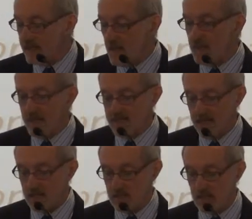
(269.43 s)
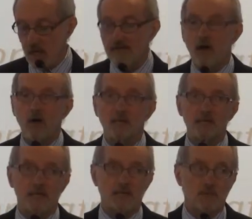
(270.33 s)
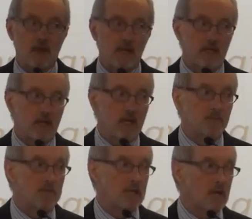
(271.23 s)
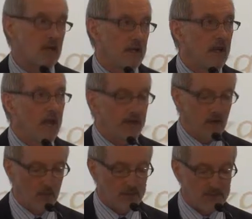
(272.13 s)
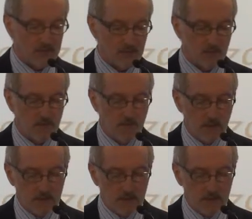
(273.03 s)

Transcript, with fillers: demonization of homosexuality and particularly the homosexual.